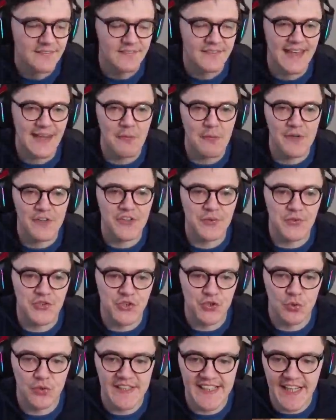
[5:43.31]
They were
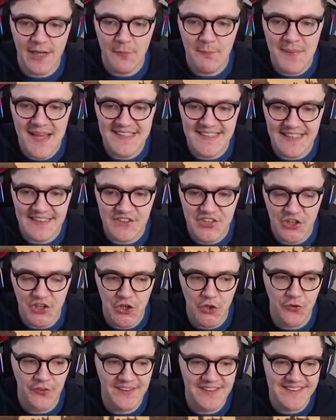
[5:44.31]
surely committing to
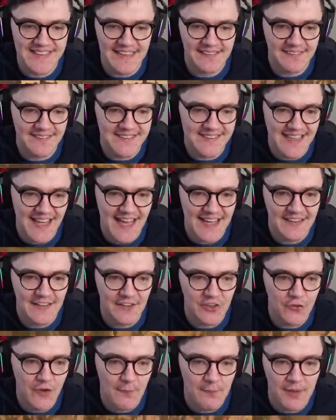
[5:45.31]
curing the sickness there. The
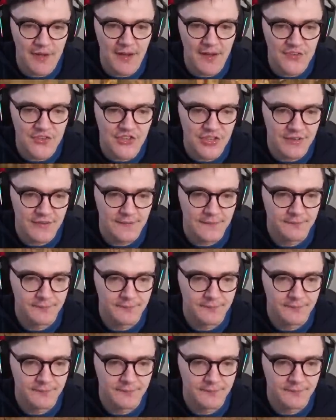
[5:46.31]
Corrupt Purge.